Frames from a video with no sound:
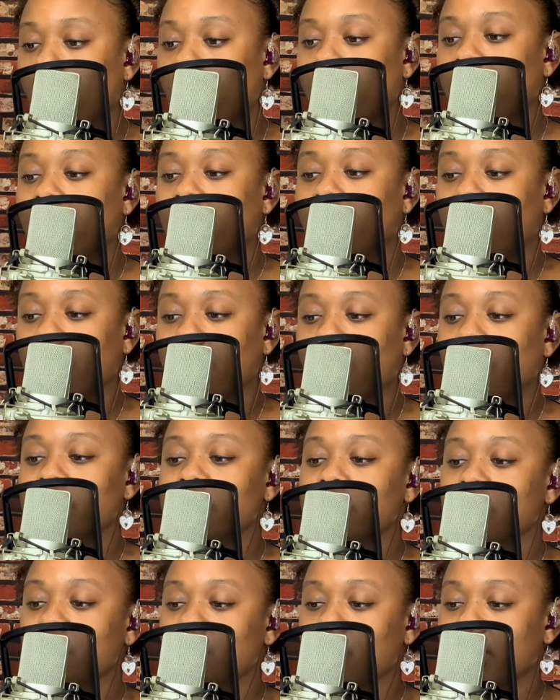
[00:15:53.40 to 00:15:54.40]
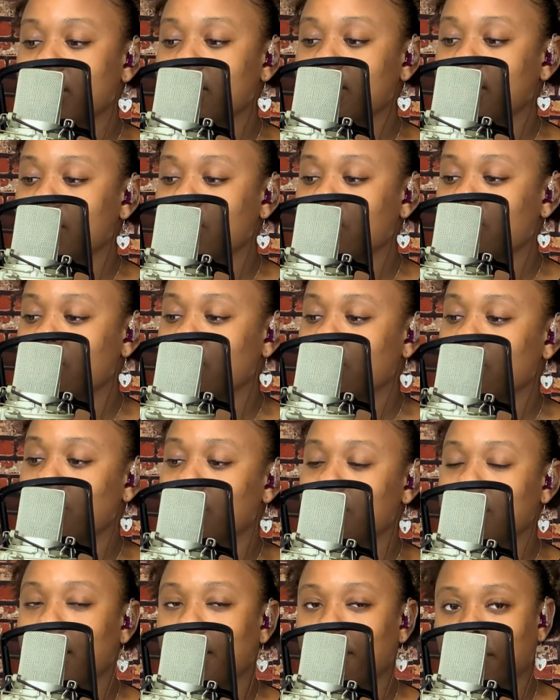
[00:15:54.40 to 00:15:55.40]
we are going to transition to
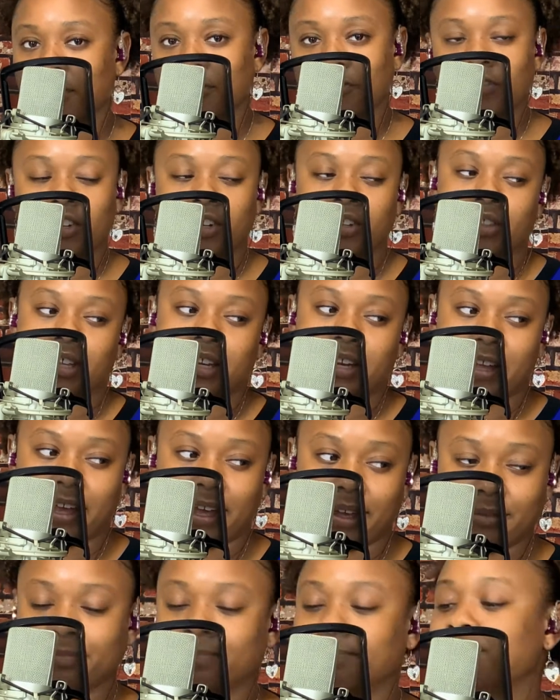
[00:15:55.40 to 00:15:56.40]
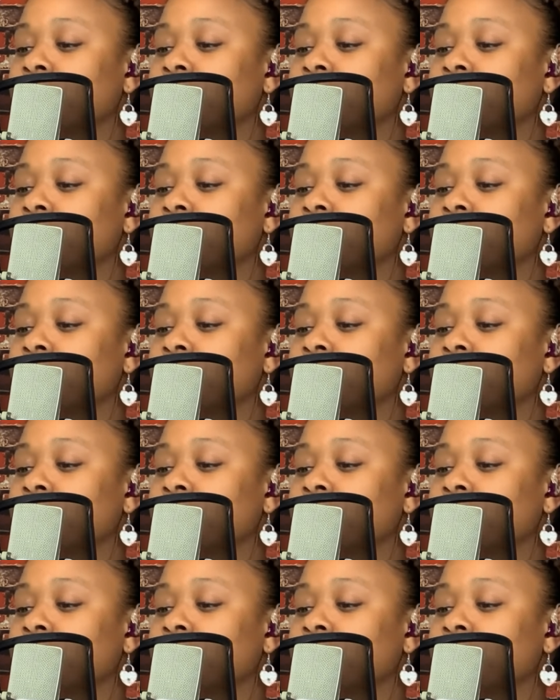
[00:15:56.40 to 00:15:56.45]
the topic for the day.